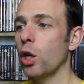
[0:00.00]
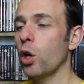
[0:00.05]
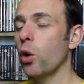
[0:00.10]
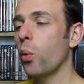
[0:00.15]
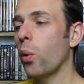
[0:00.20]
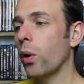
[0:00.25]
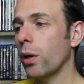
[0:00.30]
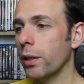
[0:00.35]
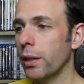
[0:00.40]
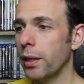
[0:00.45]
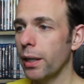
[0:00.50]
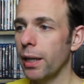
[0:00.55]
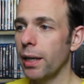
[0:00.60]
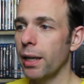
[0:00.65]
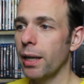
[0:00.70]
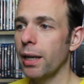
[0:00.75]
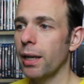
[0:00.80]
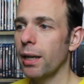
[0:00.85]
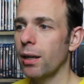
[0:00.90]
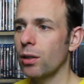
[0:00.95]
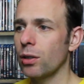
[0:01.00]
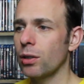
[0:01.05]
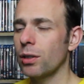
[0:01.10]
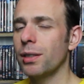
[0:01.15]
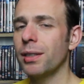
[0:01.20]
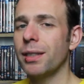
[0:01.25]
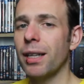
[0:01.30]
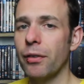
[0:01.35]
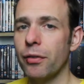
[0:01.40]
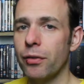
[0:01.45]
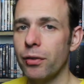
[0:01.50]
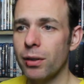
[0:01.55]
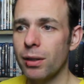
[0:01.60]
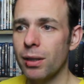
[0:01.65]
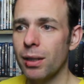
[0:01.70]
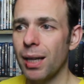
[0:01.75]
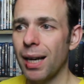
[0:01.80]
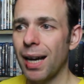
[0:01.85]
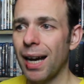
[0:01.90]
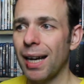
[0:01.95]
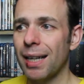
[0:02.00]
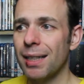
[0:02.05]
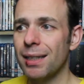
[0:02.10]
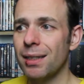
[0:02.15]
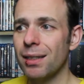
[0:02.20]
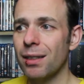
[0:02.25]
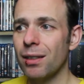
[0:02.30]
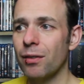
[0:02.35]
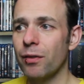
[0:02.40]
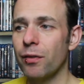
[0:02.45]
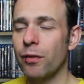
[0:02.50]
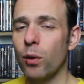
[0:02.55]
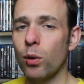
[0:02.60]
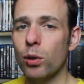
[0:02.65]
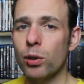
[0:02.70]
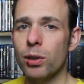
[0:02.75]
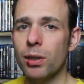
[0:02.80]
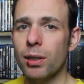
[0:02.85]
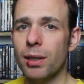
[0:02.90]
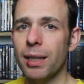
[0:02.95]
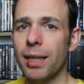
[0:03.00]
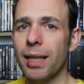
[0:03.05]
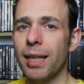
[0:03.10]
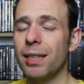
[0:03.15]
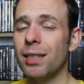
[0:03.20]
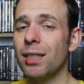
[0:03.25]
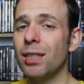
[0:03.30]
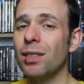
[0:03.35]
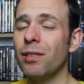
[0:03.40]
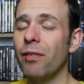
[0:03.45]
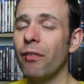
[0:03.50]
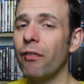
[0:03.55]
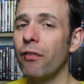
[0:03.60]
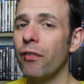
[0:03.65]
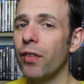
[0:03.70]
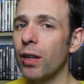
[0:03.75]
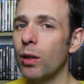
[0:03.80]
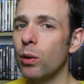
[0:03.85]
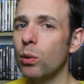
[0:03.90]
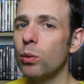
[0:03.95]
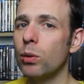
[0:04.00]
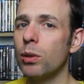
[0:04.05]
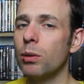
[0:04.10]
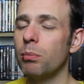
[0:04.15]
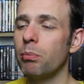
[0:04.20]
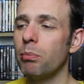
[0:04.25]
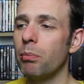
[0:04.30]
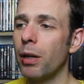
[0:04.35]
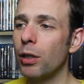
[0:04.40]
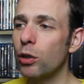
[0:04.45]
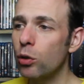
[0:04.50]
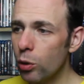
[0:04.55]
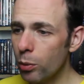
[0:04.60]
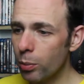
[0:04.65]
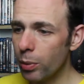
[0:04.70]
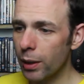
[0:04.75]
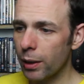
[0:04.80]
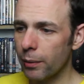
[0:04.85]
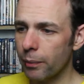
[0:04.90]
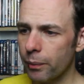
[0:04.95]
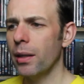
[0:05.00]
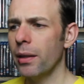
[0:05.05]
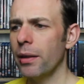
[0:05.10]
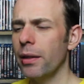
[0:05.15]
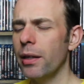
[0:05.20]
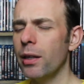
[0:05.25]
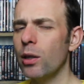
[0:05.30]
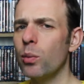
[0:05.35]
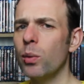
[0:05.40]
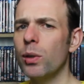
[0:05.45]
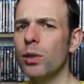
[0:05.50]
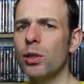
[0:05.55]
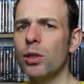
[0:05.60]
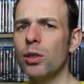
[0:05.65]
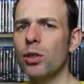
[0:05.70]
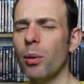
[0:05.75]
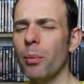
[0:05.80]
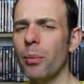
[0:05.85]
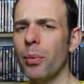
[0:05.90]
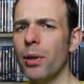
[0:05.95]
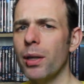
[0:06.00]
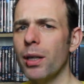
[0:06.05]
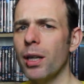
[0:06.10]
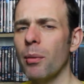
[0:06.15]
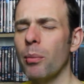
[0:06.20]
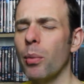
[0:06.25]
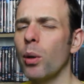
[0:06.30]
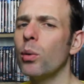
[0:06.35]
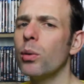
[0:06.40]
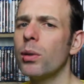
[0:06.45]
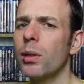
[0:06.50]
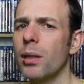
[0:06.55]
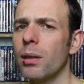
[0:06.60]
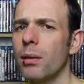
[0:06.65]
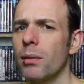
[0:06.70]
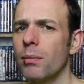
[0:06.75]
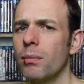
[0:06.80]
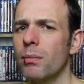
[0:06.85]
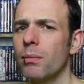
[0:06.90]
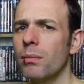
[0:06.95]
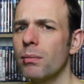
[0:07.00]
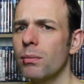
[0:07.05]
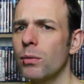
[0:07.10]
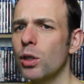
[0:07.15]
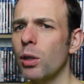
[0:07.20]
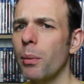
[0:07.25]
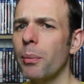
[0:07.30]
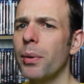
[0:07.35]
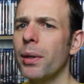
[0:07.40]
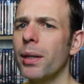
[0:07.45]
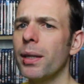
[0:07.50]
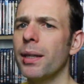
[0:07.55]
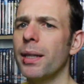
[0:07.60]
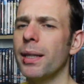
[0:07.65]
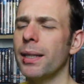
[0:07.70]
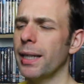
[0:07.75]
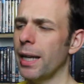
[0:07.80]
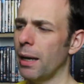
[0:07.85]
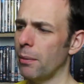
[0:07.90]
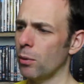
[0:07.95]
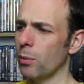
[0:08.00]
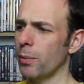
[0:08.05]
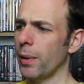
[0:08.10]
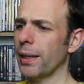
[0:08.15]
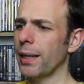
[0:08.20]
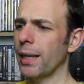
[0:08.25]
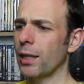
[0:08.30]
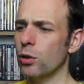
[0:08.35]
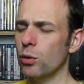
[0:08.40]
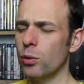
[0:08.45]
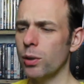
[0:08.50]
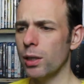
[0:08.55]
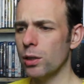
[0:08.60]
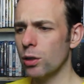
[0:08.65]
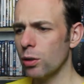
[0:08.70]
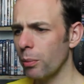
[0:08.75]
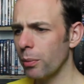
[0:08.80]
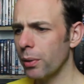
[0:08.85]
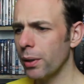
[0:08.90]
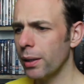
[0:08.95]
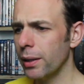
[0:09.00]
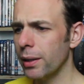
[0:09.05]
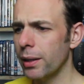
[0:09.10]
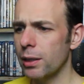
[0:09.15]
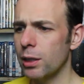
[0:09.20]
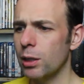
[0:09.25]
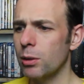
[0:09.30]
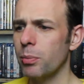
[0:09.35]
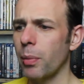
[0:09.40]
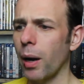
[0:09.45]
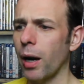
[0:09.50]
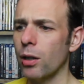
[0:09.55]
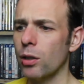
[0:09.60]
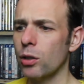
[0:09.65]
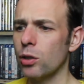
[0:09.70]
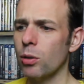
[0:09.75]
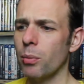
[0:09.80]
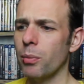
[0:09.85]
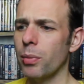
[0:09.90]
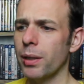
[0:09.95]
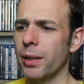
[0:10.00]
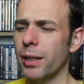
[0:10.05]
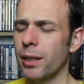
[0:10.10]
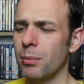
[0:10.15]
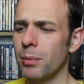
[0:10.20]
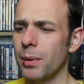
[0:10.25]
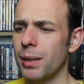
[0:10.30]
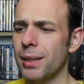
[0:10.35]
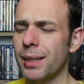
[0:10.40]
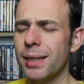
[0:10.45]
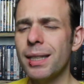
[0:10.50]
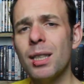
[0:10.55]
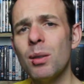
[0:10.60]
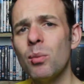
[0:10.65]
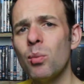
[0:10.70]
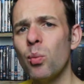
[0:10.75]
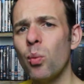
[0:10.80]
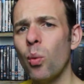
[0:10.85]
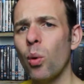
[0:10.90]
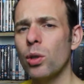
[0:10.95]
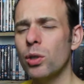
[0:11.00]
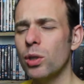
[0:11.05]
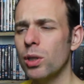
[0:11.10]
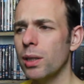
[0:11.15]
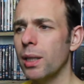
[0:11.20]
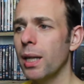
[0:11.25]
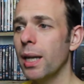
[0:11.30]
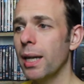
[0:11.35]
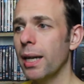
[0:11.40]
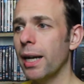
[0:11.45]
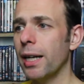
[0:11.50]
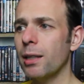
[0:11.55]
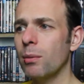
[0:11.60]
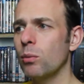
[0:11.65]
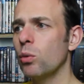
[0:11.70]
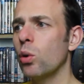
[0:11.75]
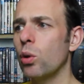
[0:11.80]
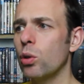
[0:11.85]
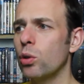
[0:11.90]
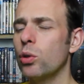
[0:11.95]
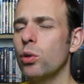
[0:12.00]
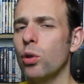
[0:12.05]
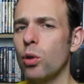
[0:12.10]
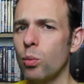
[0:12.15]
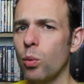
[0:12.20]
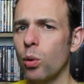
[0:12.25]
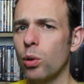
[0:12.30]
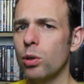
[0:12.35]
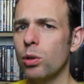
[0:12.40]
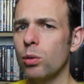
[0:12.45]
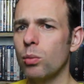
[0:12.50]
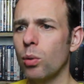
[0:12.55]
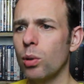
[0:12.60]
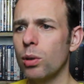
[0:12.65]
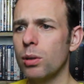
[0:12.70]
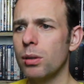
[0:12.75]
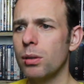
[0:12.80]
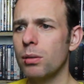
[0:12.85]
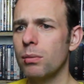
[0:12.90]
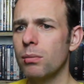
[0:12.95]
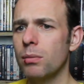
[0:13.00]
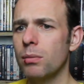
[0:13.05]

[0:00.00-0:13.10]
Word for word: quirky or different, and unfortunately it just fails miserably. There was something about it, something that kept my interest, something that sparked something in me to keep watching, and I'm not sure what it was.